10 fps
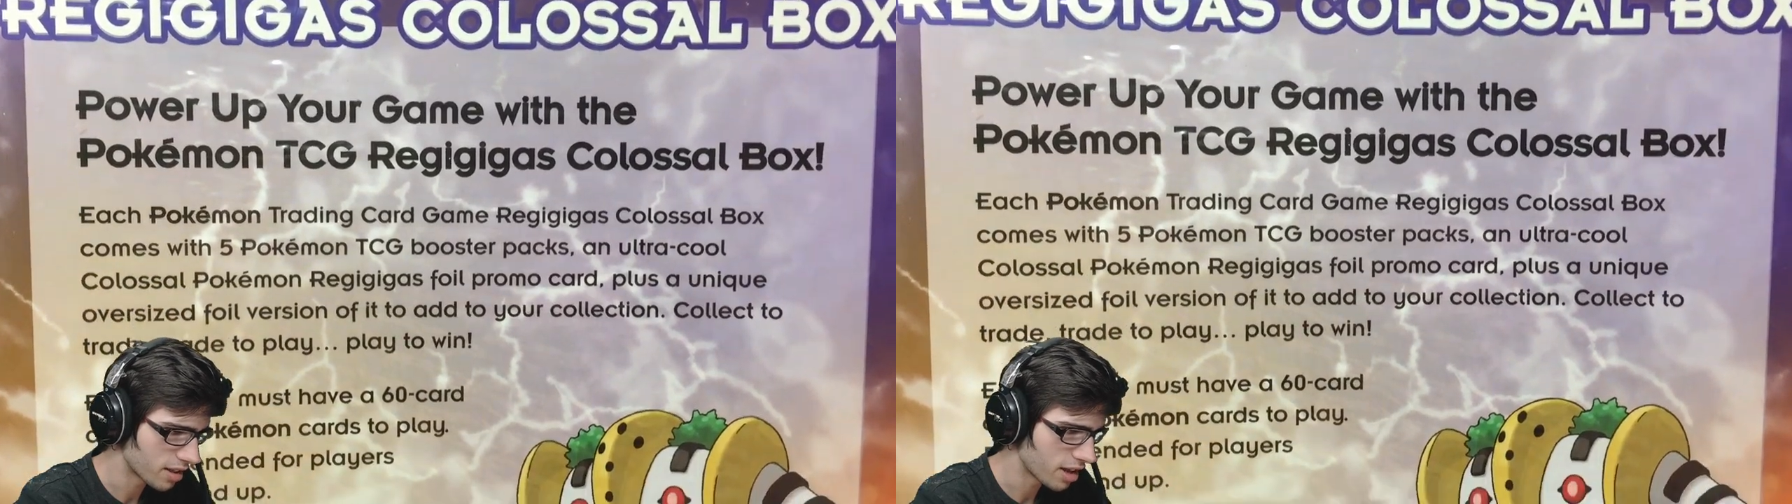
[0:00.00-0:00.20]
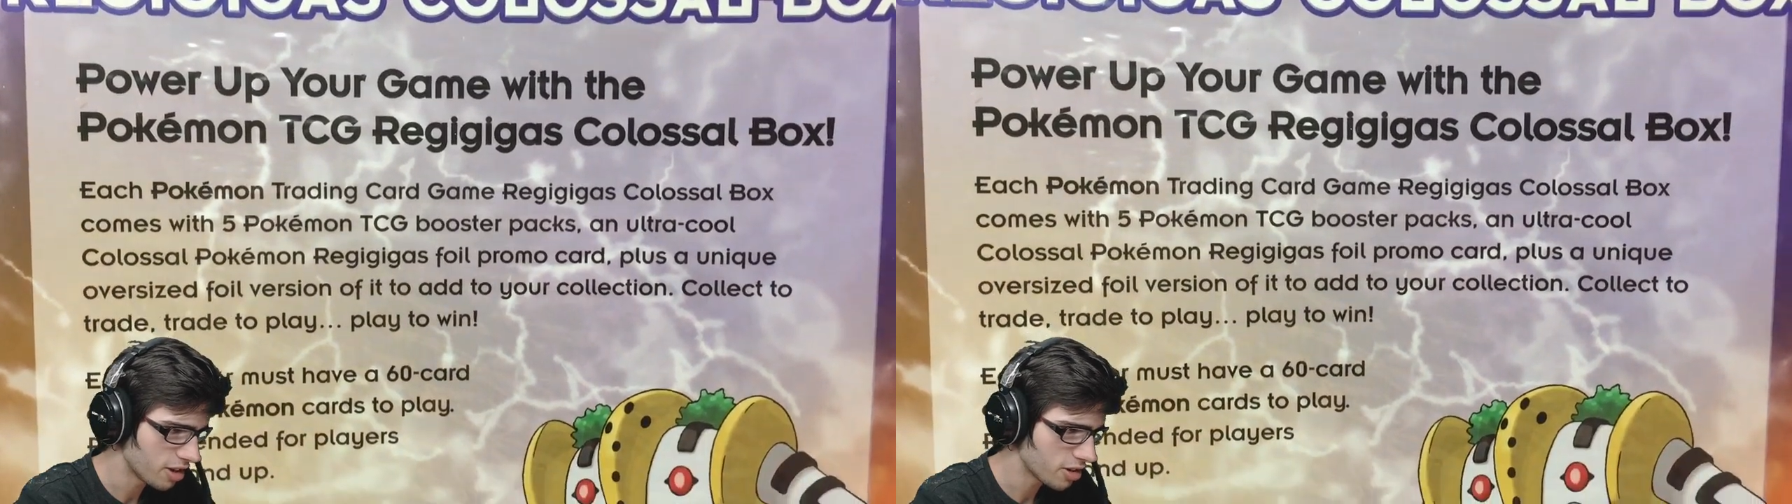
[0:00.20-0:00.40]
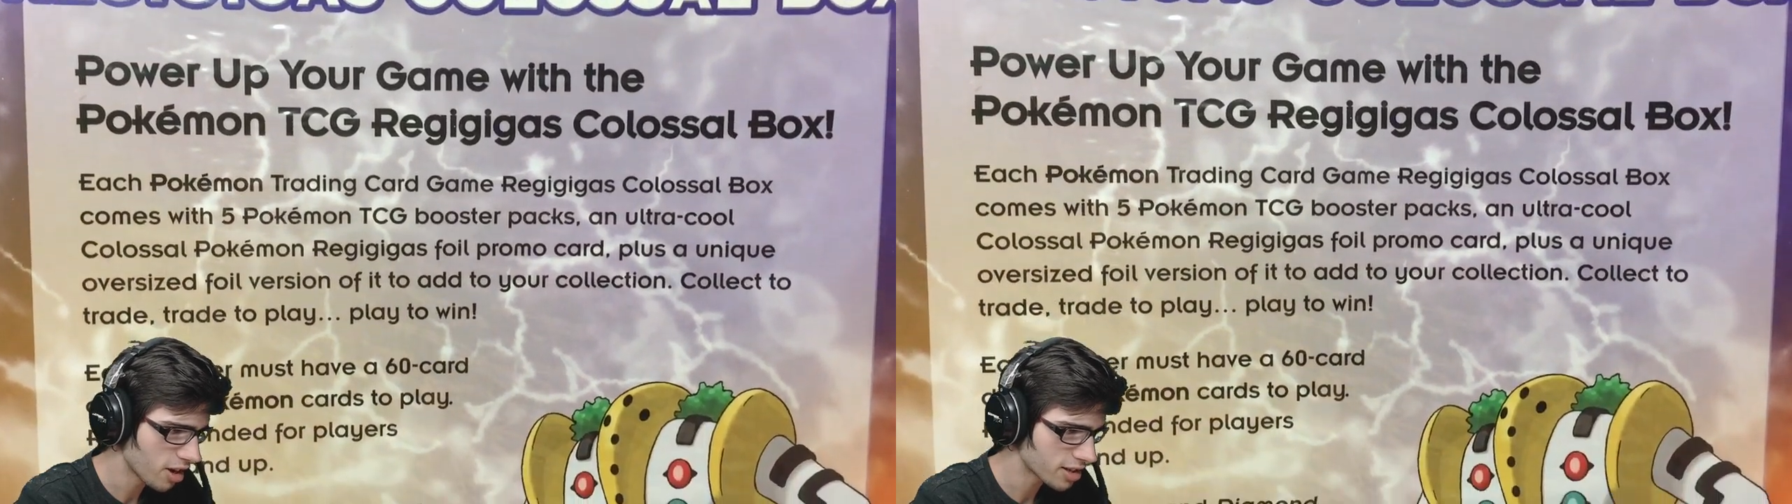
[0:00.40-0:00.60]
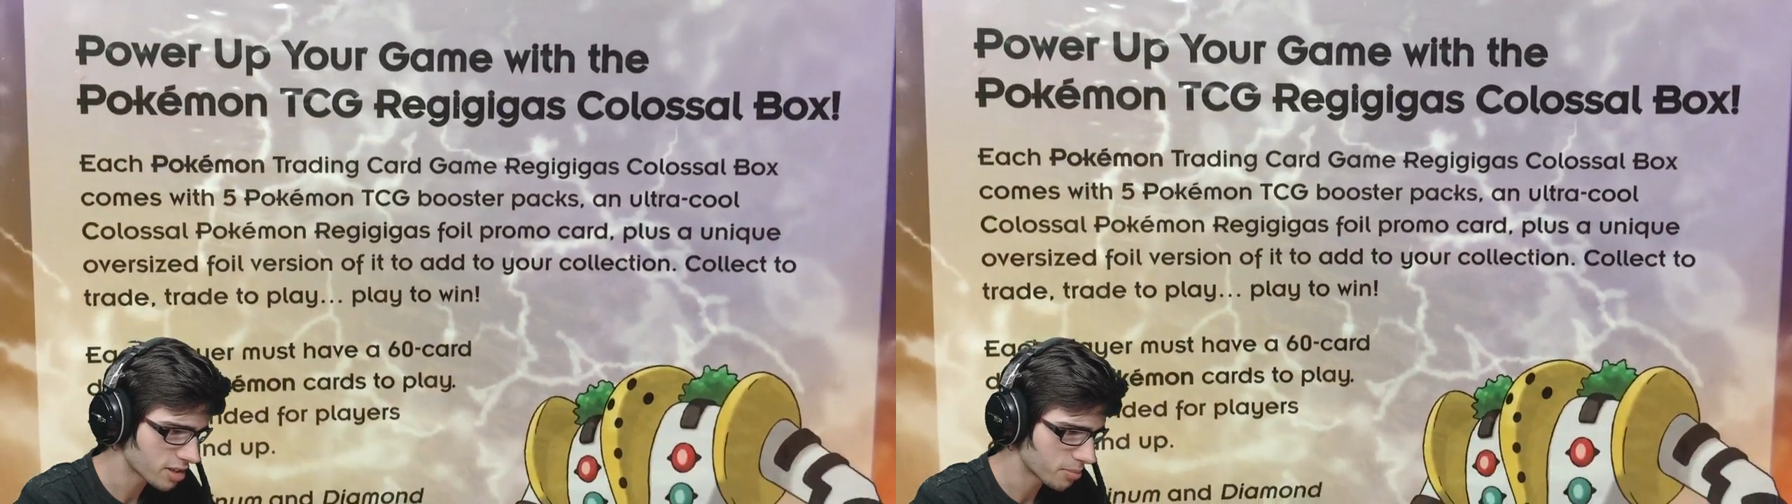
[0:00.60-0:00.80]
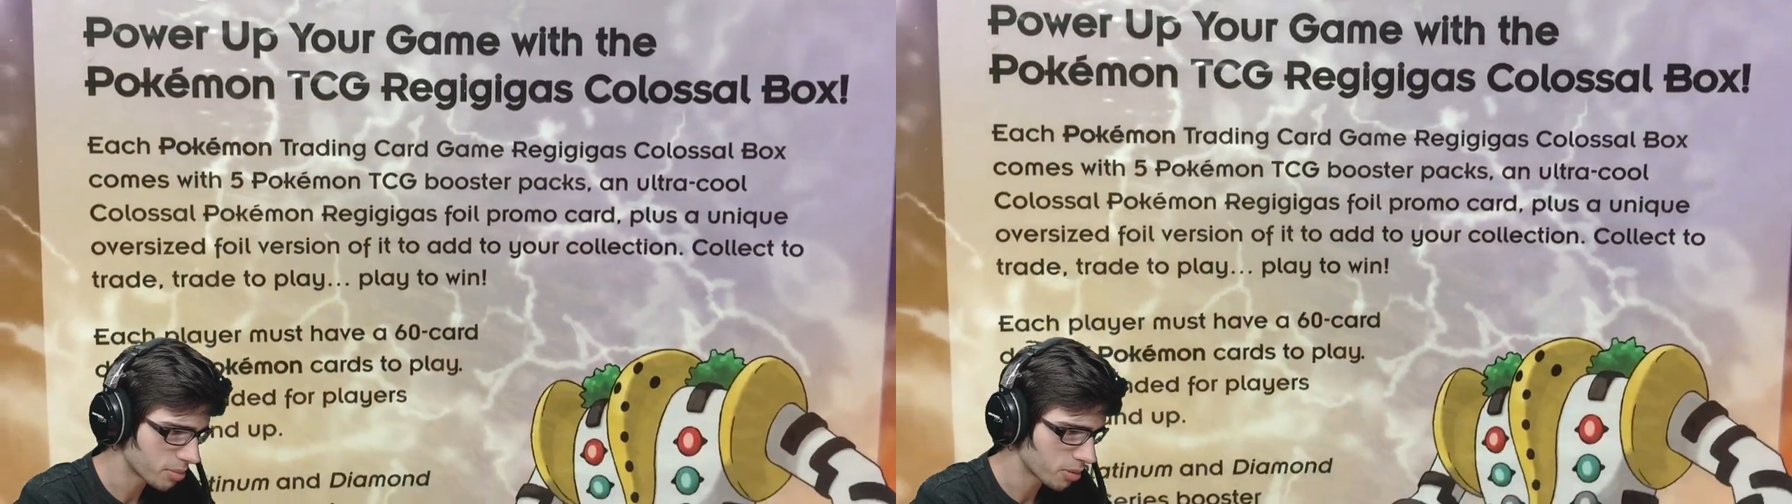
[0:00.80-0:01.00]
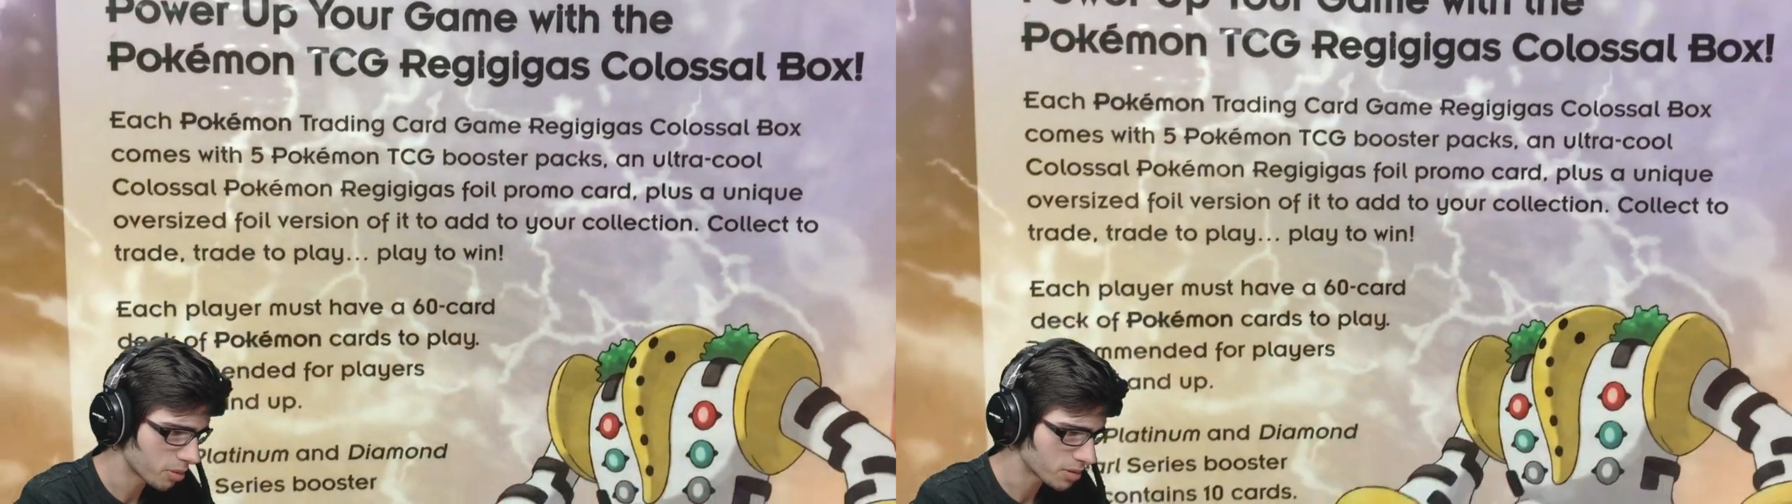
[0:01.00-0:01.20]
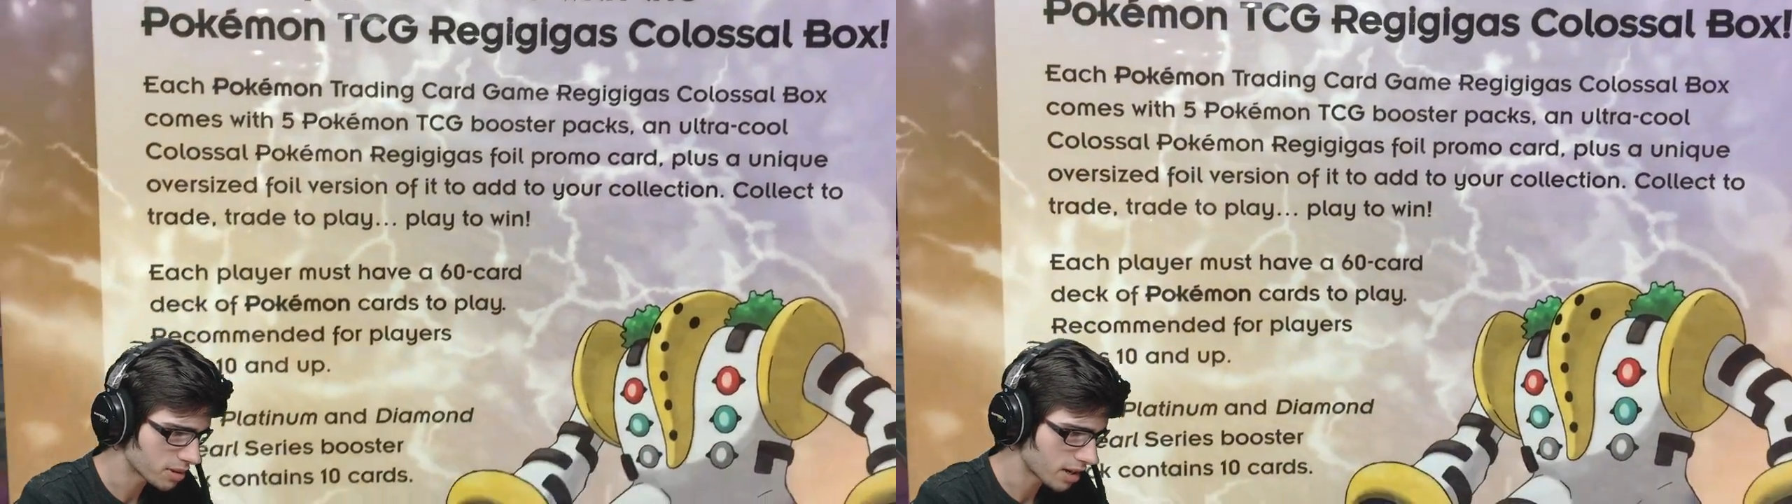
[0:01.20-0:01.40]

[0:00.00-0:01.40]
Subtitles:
And then you guys can pause